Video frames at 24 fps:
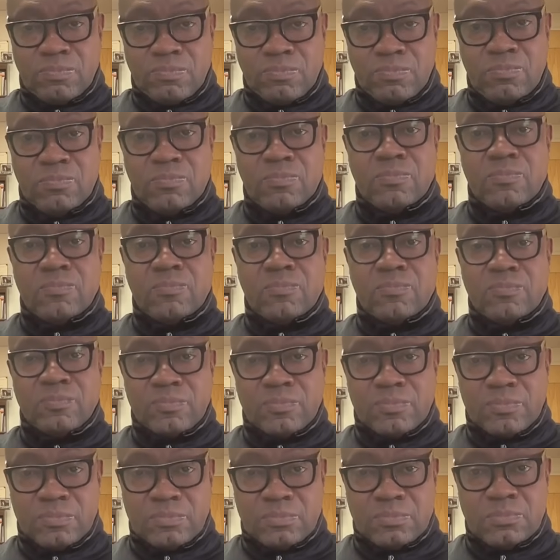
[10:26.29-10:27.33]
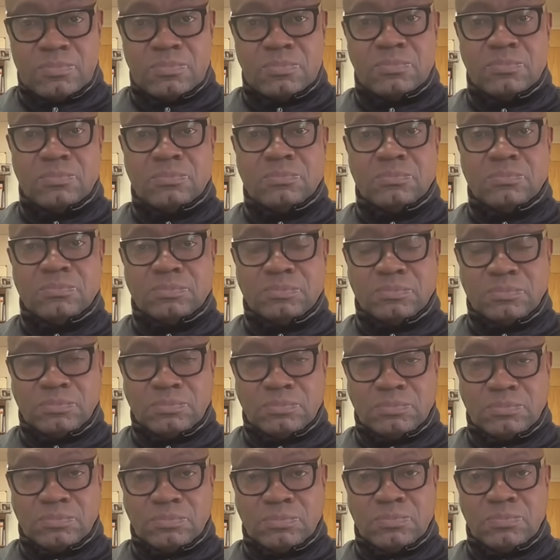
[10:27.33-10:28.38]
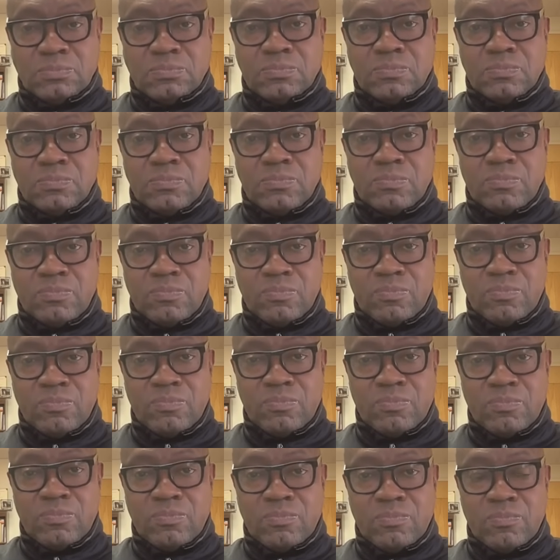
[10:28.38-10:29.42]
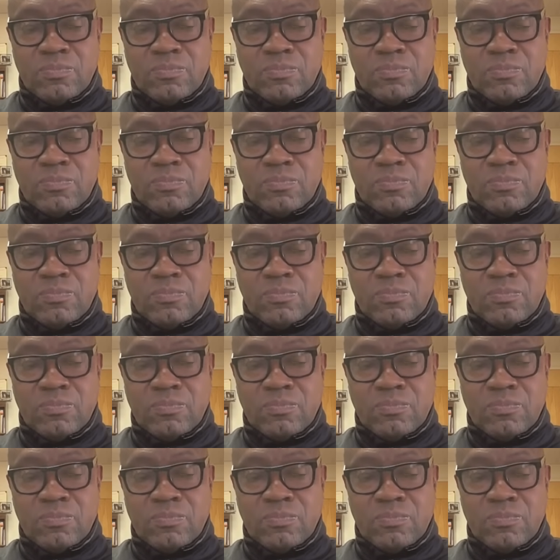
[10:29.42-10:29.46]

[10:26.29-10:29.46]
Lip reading: The person shown says nothing.